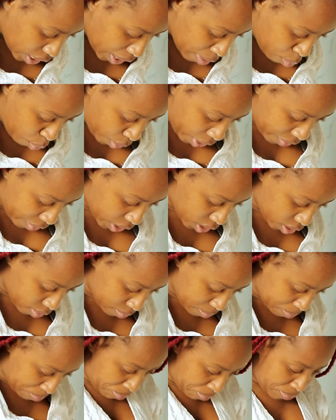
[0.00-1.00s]
I'm wearing.
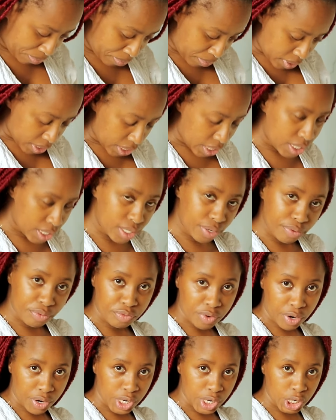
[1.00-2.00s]
It's
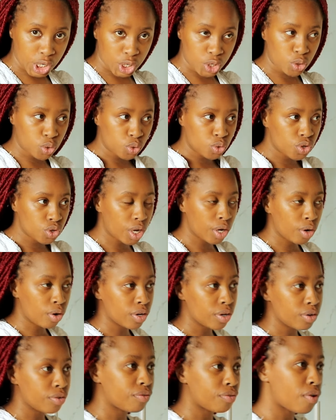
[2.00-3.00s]
very cute. I got
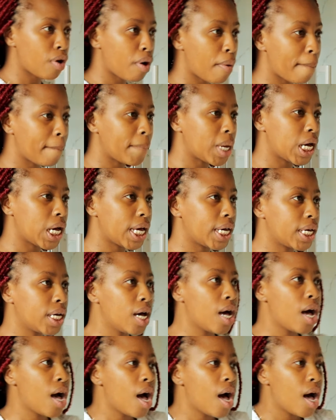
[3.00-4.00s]
it from my
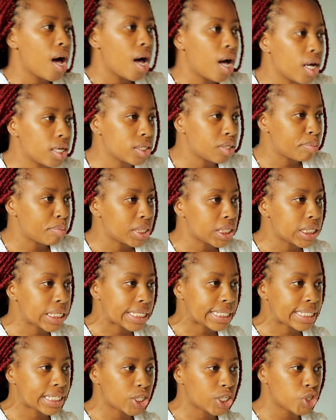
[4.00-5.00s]
husband's
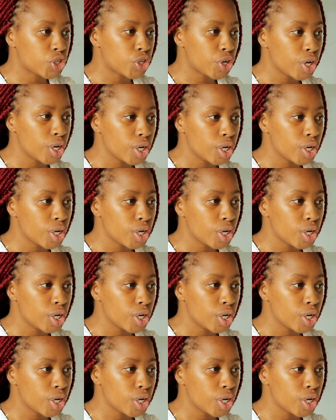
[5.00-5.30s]
sister.